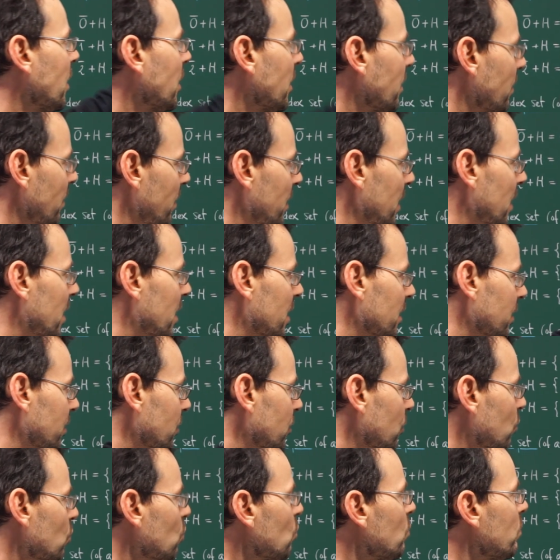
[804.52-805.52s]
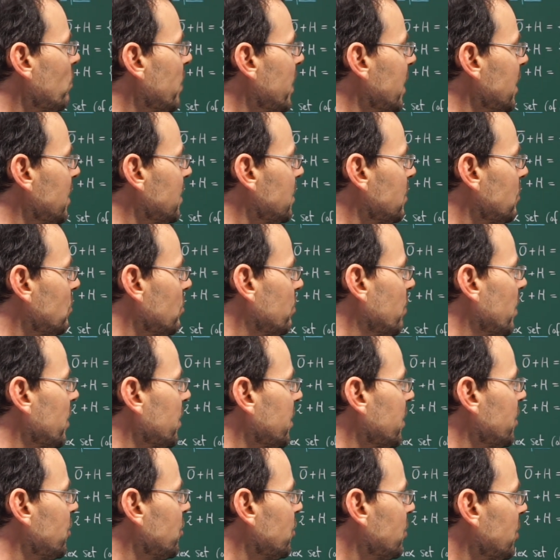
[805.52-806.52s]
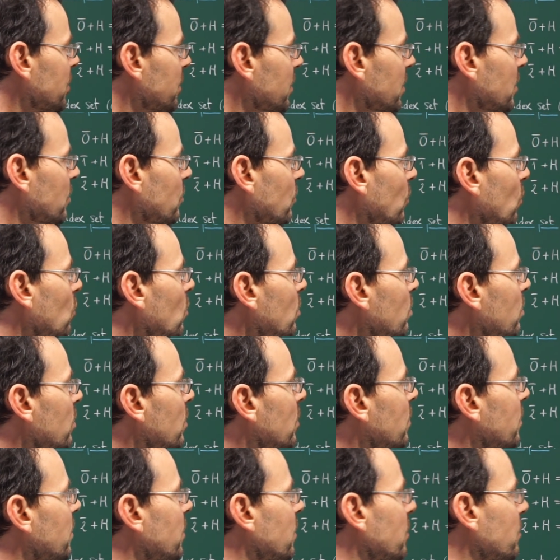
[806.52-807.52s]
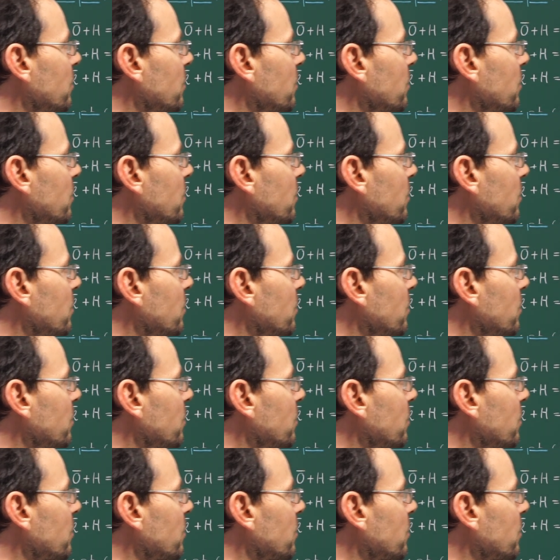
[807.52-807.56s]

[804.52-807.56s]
there are 2 ways to partition the group. The